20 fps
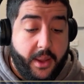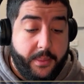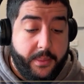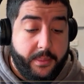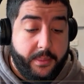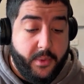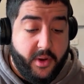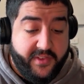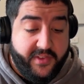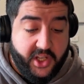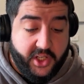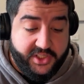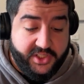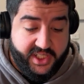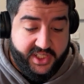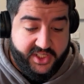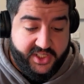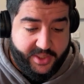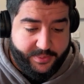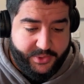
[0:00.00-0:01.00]
Moving on to
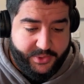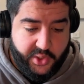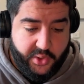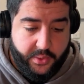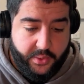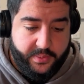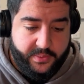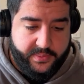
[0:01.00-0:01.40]
the top 2.